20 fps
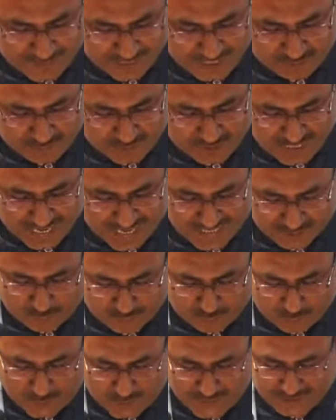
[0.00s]
I would
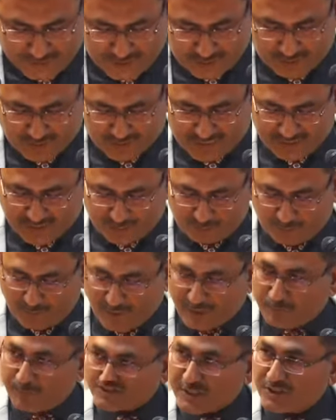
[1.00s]
like to point out that the
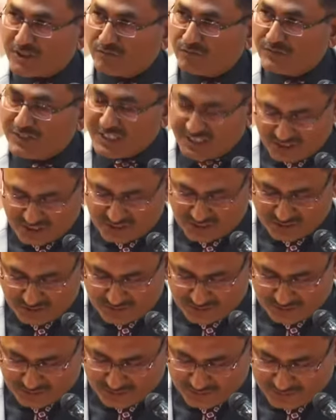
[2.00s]
purpose of this
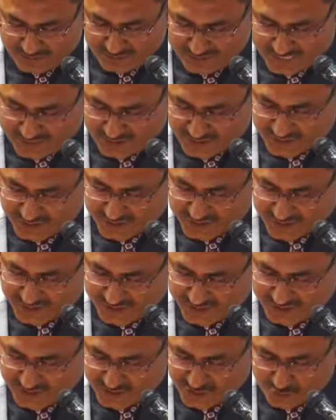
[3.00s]
lecture
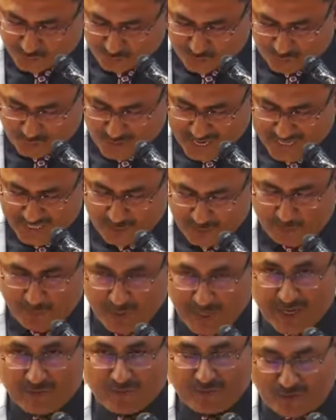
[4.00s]
series is to provide a
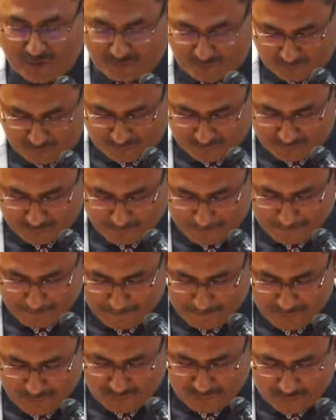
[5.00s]
platform
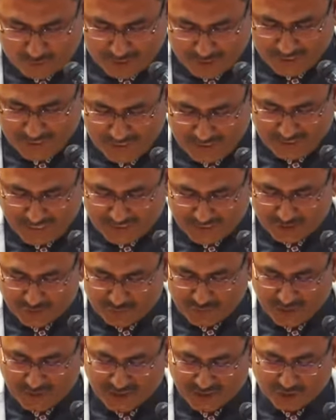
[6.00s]
for
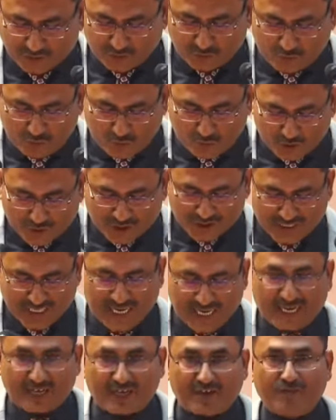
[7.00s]
intellectual
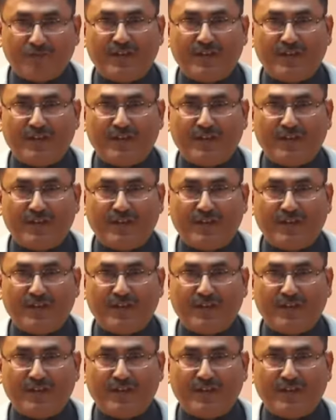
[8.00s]
discourse and